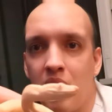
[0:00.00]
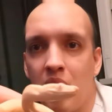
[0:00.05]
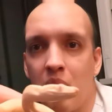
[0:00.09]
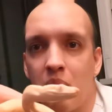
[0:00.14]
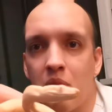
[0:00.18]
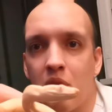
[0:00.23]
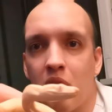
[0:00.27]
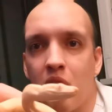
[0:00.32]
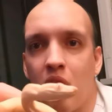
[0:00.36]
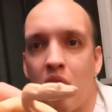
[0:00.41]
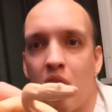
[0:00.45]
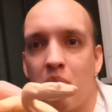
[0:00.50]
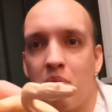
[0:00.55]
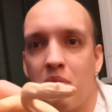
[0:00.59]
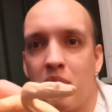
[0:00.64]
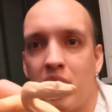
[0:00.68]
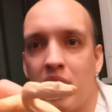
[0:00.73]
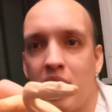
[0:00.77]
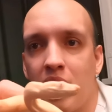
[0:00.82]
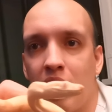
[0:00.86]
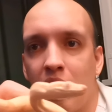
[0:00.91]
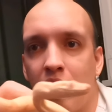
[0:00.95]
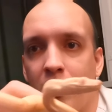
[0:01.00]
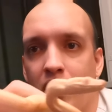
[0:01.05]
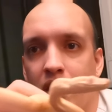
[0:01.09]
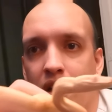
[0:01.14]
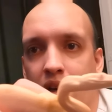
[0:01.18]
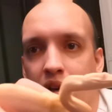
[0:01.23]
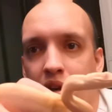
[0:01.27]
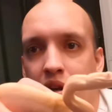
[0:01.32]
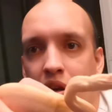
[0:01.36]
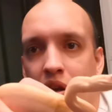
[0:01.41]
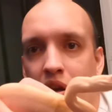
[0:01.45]
them calm down
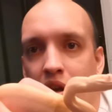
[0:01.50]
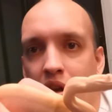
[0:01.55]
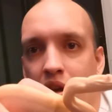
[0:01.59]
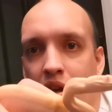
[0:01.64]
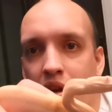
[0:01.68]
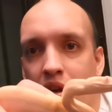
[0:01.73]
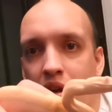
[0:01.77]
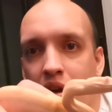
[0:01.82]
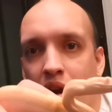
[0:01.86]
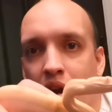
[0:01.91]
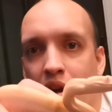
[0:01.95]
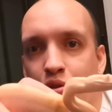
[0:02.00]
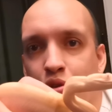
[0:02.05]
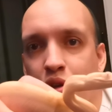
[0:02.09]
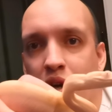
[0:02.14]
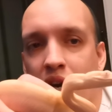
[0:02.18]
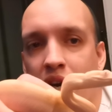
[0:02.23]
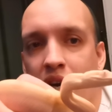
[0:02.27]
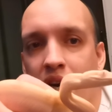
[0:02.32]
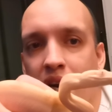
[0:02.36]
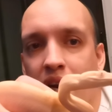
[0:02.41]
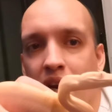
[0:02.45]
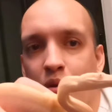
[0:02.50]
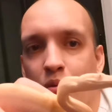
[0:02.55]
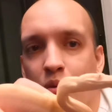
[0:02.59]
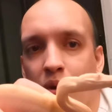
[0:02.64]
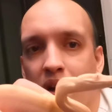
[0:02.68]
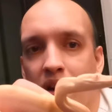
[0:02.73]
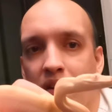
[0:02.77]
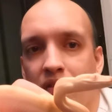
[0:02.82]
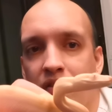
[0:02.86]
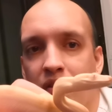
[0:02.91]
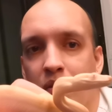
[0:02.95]
and not try to get
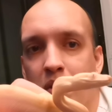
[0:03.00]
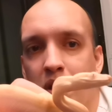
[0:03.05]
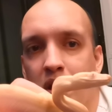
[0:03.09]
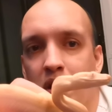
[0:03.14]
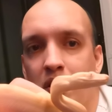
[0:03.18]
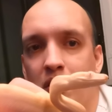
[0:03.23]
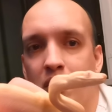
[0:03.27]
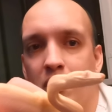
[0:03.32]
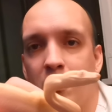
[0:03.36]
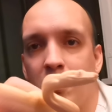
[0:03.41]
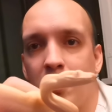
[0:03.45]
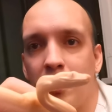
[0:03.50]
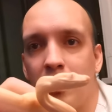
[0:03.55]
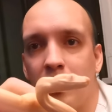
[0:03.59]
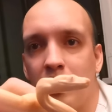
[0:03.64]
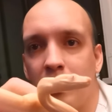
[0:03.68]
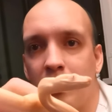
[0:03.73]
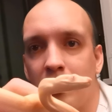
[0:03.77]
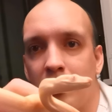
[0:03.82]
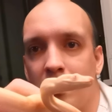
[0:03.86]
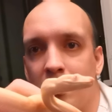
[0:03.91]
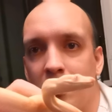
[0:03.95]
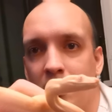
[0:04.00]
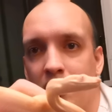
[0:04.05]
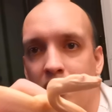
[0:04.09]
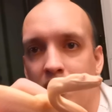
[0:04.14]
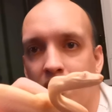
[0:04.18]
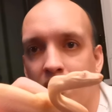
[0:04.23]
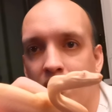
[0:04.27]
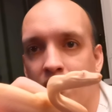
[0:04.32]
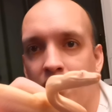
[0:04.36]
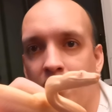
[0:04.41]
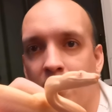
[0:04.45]
away from you and
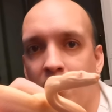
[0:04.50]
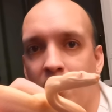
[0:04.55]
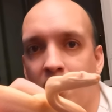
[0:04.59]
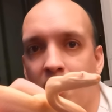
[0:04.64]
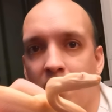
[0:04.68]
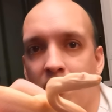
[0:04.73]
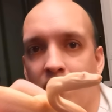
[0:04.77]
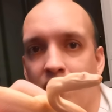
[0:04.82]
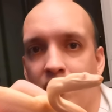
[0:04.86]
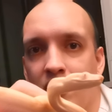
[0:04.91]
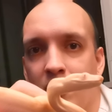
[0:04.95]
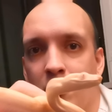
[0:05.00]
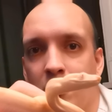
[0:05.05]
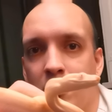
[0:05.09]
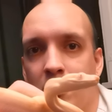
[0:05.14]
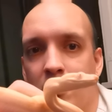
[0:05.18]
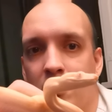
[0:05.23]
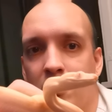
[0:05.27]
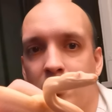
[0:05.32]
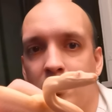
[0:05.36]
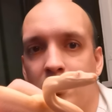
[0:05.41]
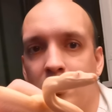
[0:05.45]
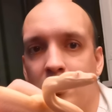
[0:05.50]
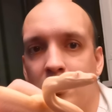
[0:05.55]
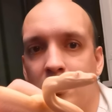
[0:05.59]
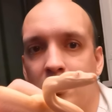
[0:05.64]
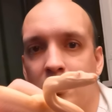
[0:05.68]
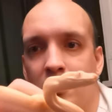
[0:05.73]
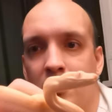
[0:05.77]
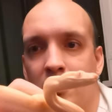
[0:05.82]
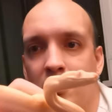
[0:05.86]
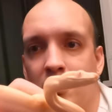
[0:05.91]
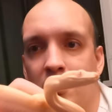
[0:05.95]
feel comfortable.
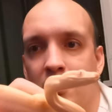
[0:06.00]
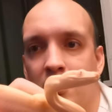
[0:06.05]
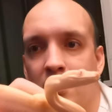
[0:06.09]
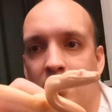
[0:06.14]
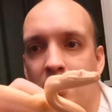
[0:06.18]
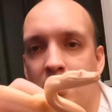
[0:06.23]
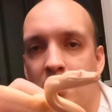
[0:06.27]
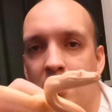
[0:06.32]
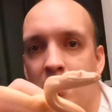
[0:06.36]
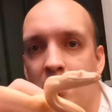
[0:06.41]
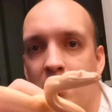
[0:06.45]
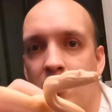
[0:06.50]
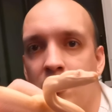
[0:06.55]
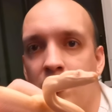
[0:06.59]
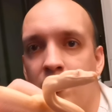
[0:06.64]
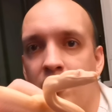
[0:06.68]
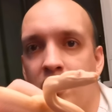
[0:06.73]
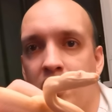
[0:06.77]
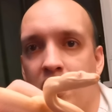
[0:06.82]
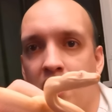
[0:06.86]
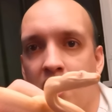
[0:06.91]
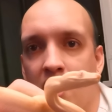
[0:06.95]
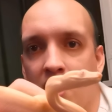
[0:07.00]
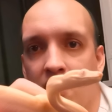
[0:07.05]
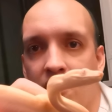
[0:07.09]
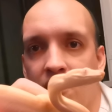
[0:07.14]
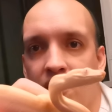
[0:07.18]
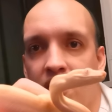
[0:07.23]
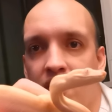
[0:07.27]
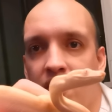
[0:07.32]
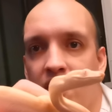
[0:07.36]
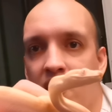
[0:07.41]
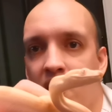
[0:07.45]
You've kind
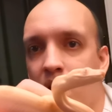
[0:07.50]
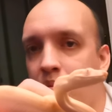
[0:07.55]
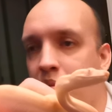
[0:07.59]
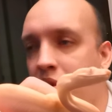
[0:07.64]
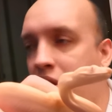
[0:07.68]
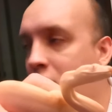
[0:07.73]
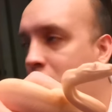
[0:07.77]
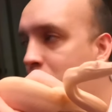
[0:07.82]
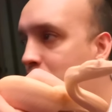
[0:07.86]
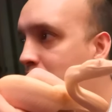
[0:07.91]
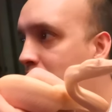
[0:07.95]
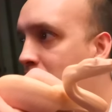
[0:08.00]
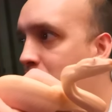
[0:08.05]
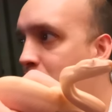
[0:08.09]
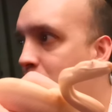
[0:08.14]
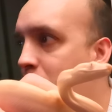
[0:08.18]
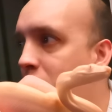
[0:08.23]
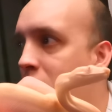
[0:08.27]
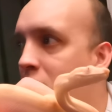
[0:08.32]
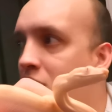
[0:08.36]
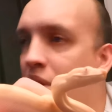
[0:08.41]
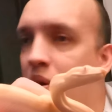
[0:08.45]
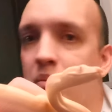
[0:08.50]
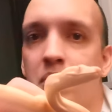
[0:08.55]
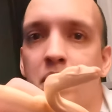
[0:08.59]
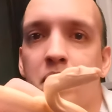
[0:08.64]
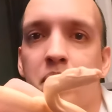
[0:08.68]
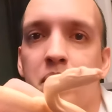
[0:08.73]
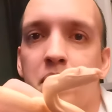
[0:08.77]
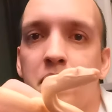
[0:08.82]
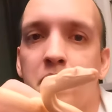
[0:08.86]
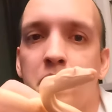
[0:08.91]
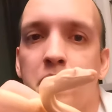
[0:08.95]
of developed that trust with
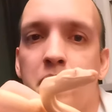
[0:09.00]
them.